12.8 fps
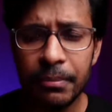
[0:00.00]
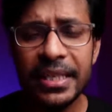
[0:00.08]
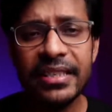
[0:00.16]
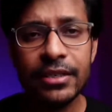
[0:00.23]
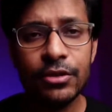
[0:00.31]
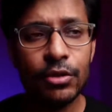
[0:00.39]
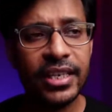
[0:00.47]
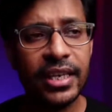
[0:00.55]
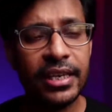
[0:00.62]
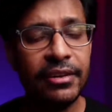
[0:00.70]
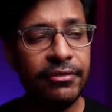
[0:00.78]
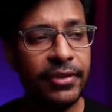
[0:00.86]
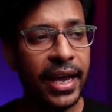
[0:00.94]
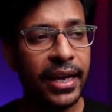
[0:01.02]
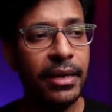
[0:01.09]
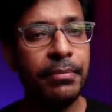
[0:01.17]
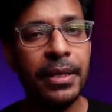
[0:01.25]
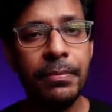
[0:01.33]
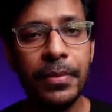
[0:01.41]
business, so that if
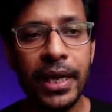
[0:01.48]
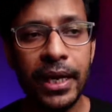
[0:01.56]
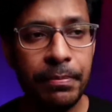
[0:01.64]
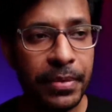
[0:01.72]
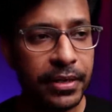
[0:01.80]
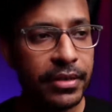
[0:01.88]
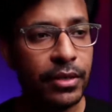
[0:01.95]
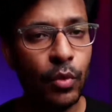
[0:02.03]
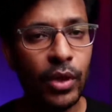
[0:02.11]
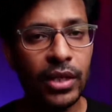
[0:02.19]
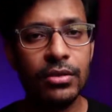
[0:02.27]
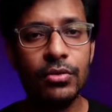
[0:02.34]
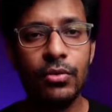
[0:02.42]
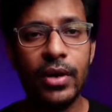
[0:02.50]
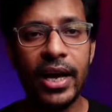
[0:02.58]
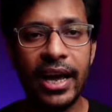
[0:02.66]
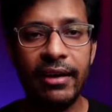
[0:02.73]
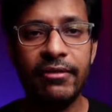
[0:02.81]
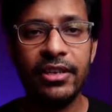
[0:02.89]
any person wants to
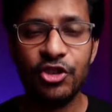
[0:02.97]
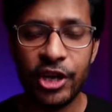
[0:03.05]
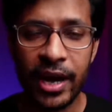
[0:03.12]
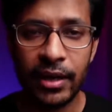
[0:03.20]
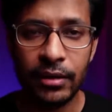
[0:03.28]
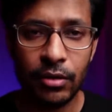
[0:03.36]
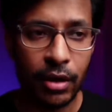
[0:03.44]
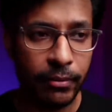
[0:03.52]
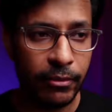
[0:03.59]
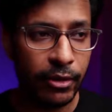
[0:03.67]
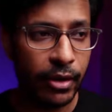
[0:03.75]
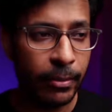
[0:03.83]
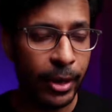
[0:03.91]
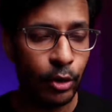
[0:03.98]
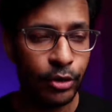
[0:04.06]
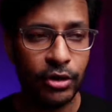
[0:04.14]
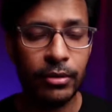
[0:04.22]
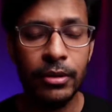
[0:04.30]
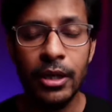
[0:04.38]
have a chat
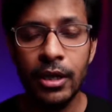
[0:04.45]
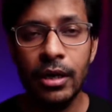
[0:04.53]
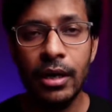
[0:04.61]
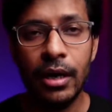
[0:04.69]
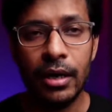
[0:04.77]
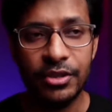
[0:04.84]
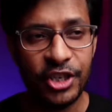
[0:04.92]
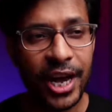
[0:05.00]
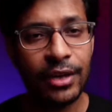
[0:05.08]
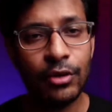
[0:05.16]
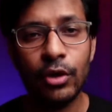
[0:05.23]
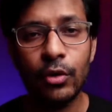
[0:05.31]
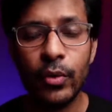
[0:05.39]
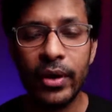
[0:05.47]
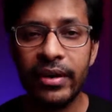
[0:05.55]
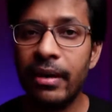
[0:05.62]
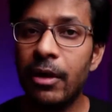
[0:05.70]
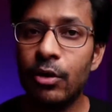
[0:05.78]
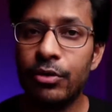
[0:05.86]
about your chat or
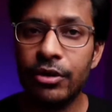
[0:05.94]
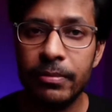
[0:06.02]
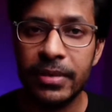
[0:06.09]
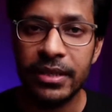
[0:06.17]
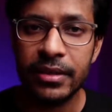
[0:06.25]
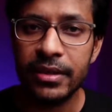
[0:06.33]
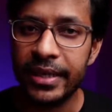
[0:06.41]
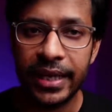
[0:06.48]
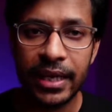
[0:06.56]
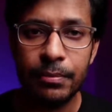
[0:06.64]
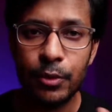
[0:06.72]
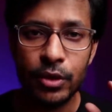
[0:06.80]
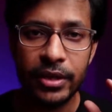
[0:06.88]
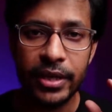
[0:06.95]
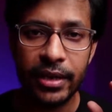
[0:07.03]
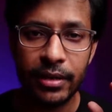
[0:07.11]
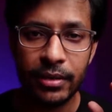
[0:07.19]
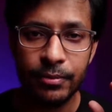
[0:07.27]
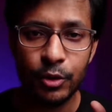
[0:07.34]
query about your business, they can put
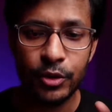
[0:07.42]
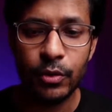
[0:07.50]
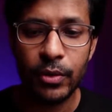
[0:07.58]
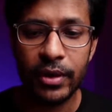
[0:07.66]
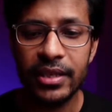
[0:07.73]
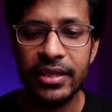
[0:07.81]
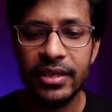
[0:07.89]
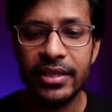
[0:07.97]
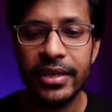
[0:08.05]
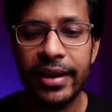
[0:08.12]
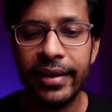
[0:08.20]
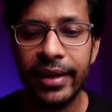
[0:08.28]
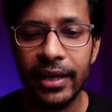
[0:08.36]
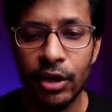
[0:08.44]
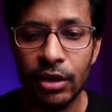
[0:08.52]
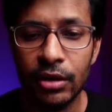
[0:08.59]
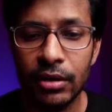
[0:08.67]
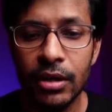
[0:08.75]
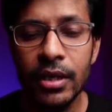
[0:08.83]
the queries directly on
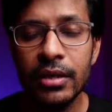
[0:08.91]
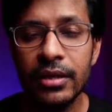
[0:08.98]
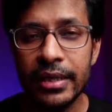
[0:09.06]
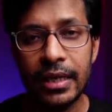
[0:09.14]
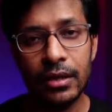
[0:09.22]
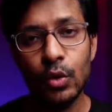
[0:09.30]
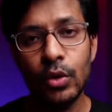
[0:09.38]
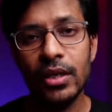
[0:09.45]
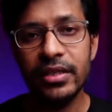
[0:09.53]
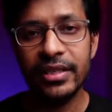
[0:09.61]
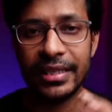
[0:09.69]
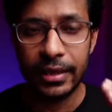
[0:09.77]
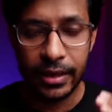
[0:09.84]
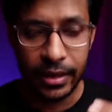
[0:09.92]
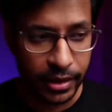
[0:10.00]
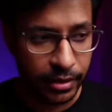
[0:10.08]
the Google's